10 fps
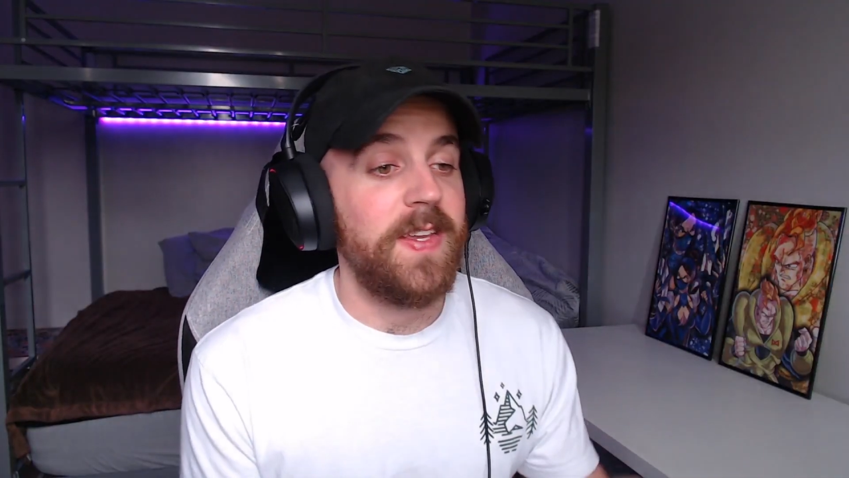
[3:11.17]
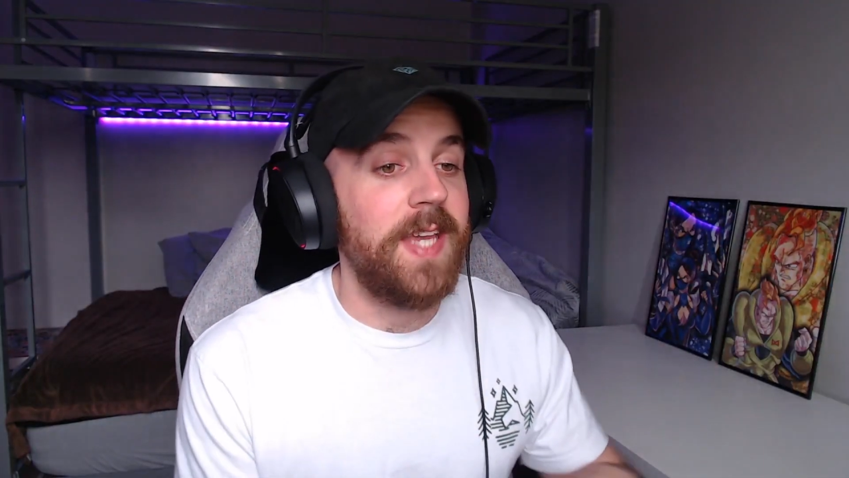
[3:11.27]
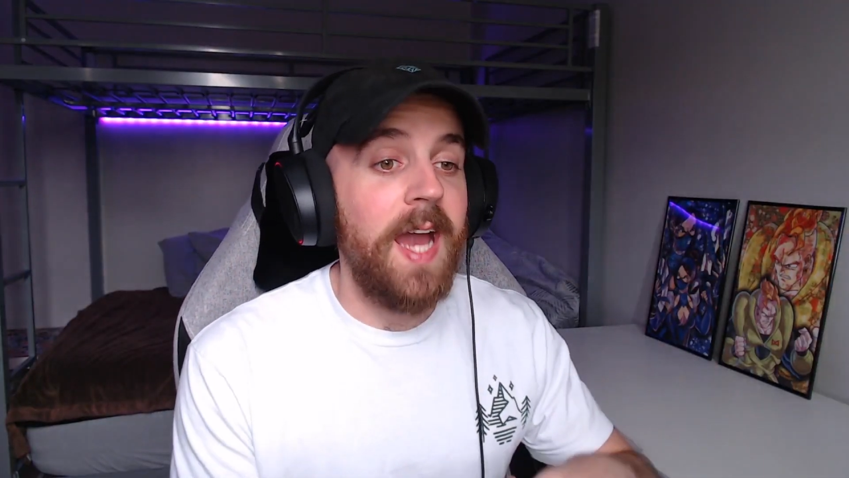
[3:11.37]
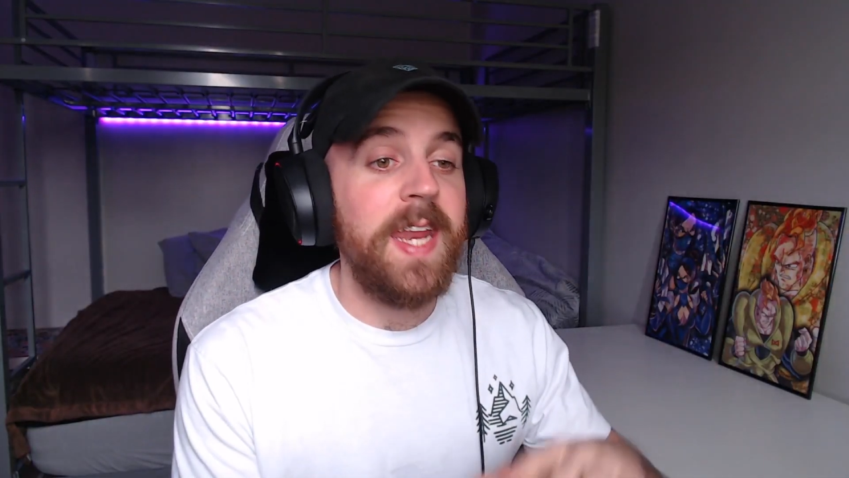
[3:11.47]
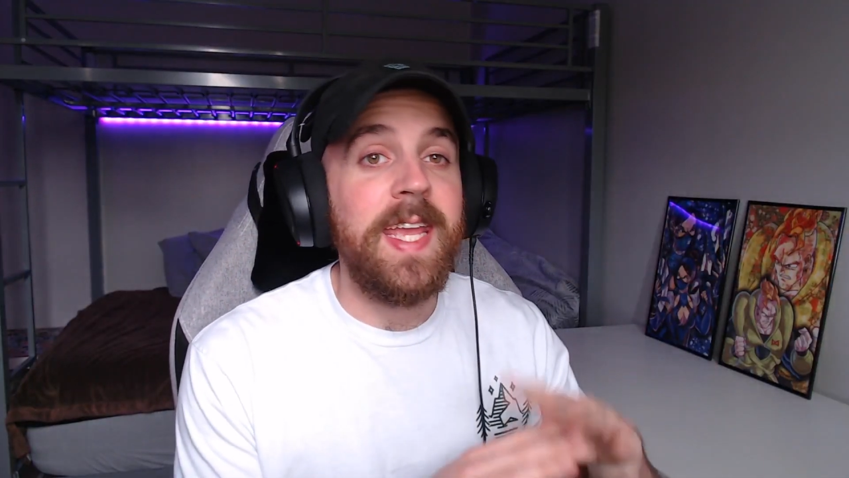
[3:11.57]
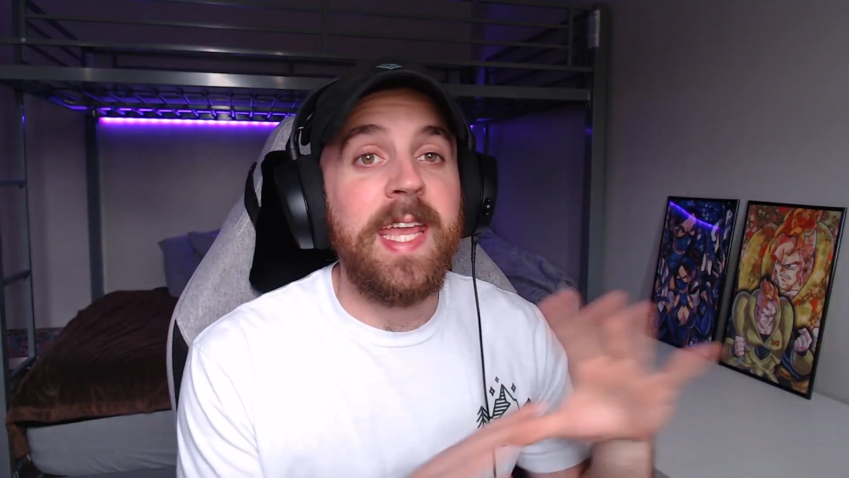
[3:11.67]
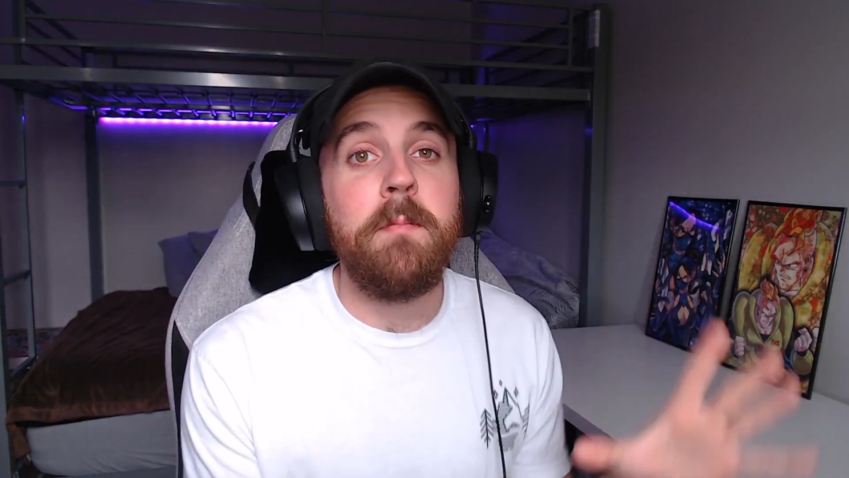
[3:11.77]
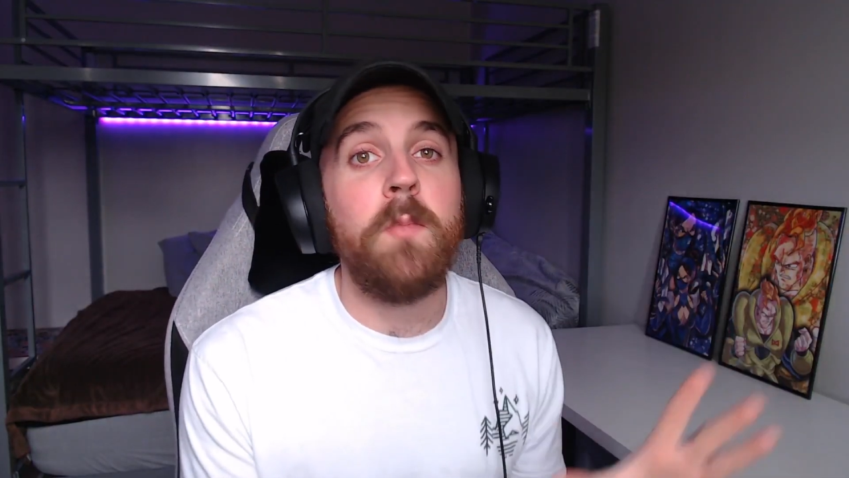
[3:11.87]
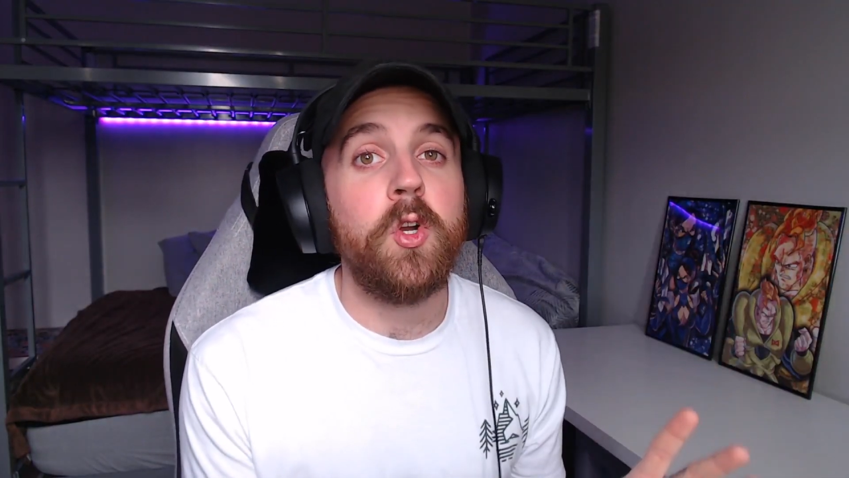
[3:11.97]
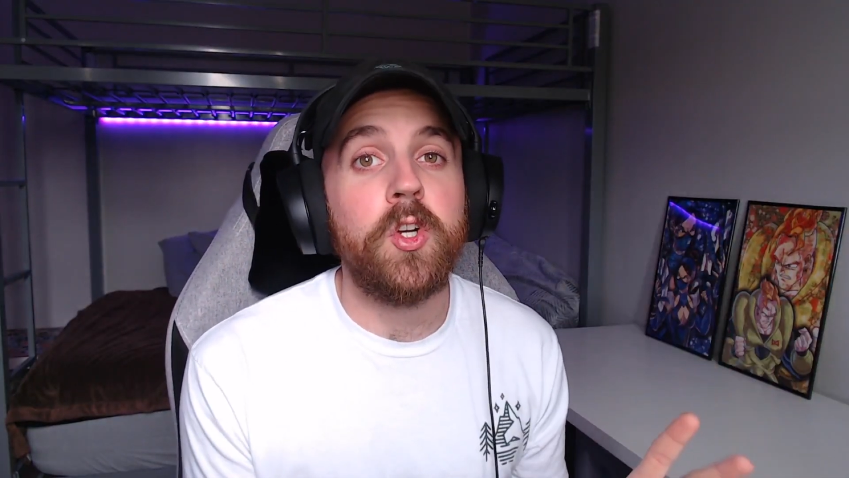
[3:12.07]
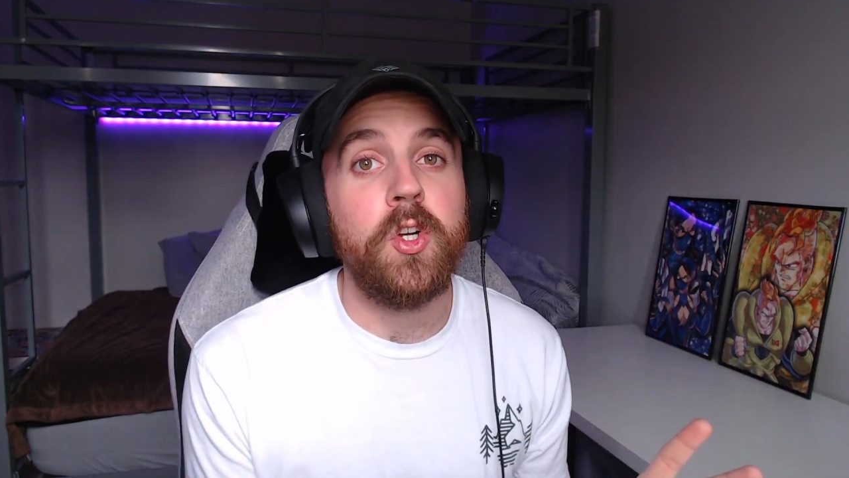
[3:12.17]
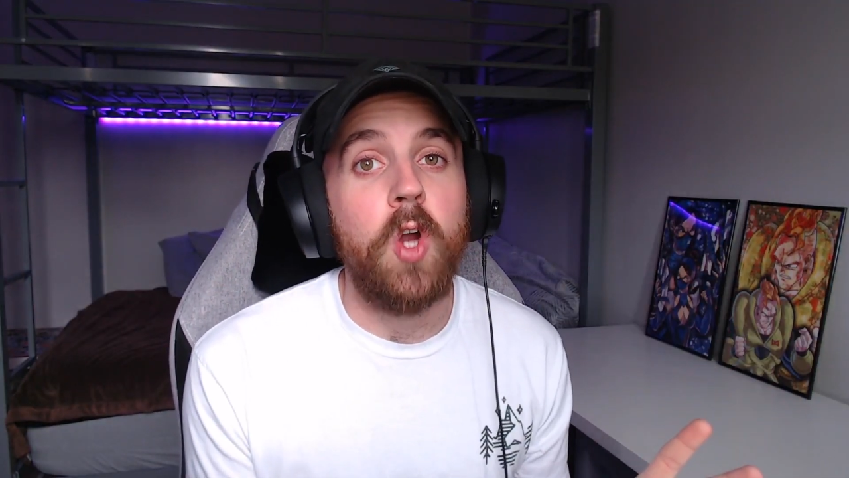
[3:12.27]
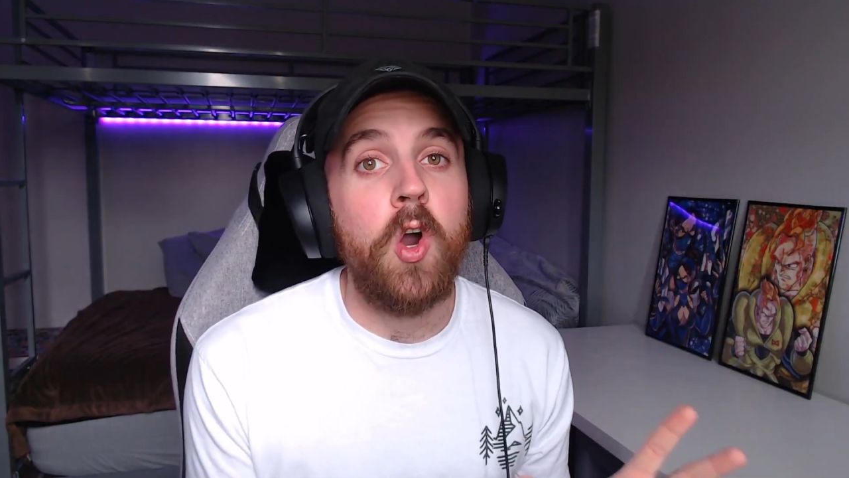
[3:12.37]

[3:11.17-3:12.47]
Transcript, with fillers: Got a hit marker